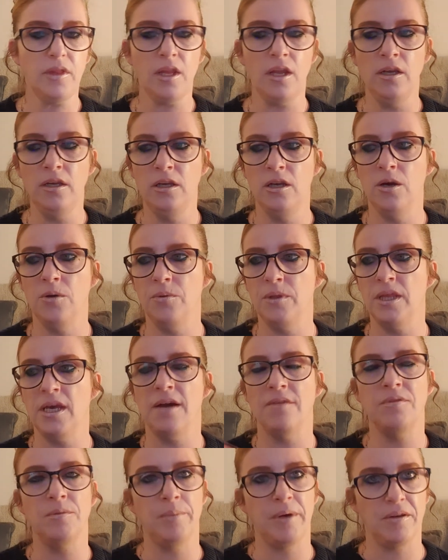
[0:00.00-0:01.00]
you know, when they
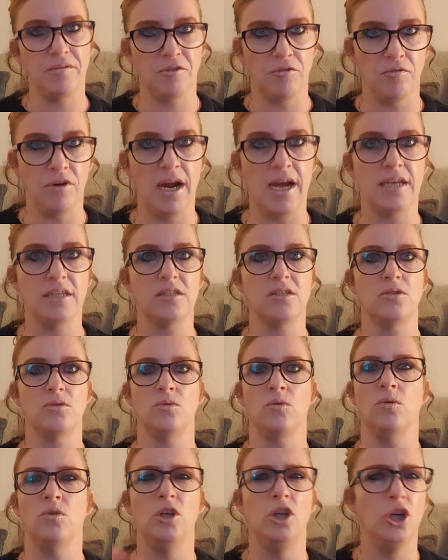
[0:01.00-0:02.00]
have a bit of a rest
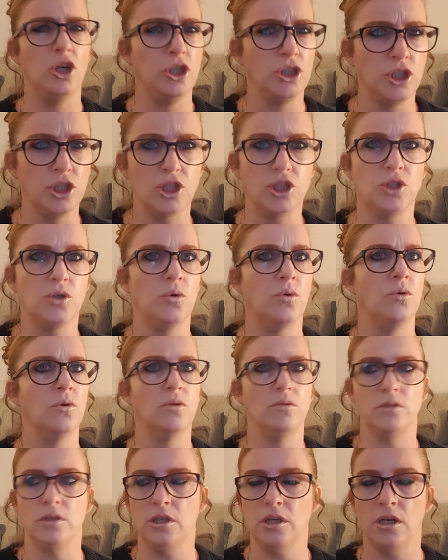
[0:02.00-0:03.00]
or lunch
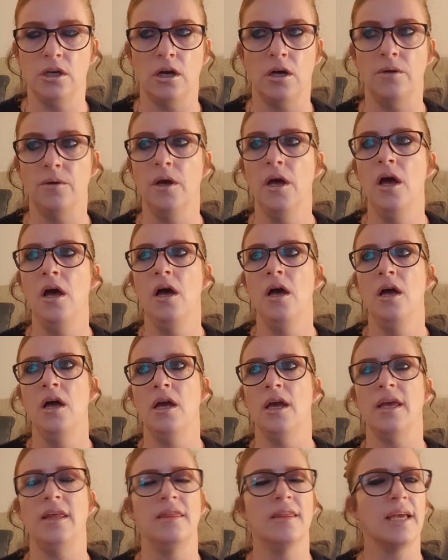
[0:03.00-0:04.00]
or, you know,
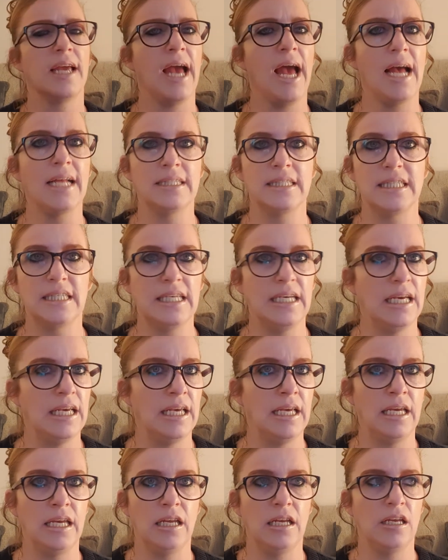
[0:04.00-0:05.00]
in the
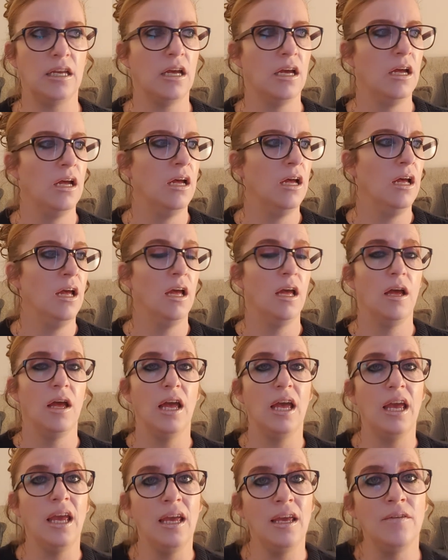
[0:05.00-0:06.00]
canteen,
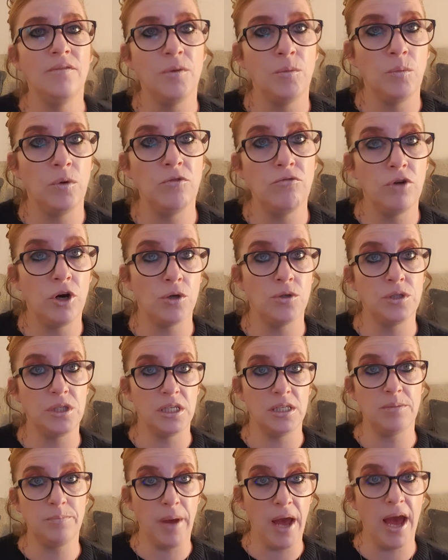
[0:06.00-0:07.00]
even with
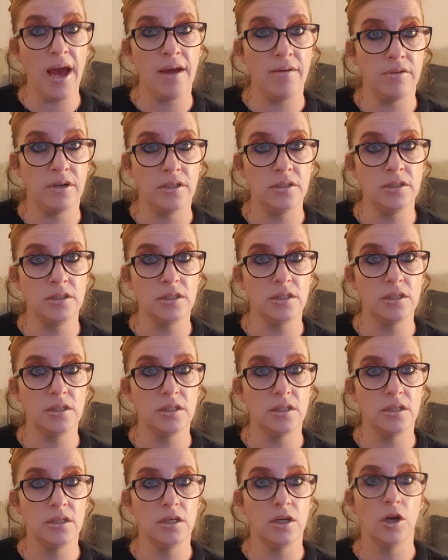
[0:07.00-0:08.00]
Rosie's parents,
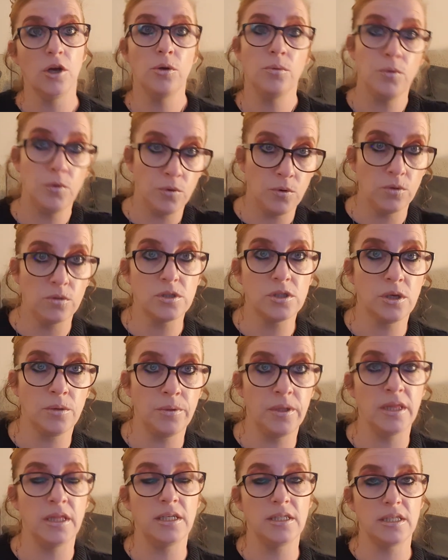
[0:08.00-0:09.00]
who were also
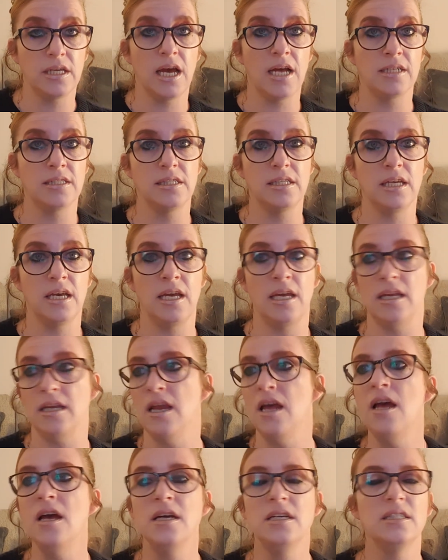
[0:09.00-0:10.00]
in this canteen,
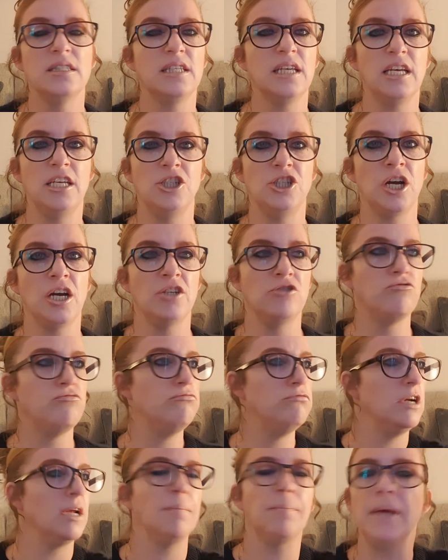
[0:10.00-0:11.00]
TJ's
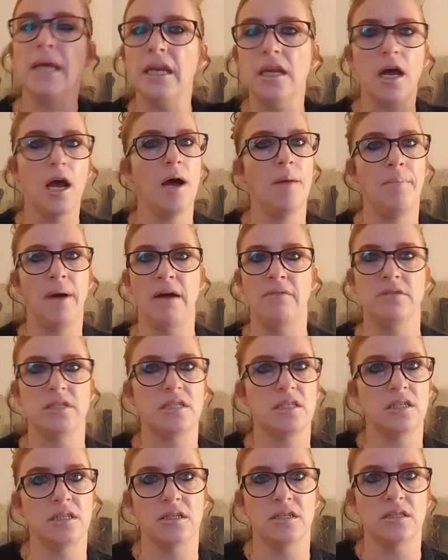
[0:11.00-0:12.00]
ripping her
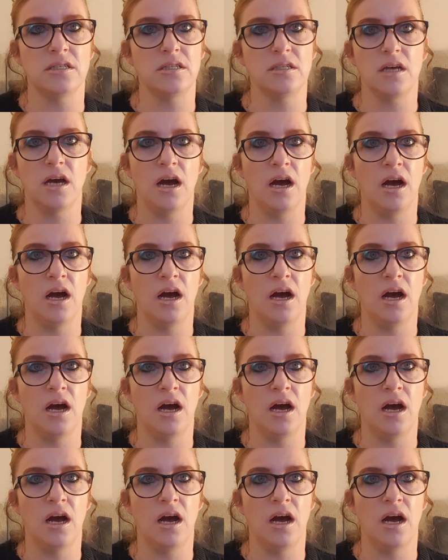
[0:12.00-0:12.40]
barrister's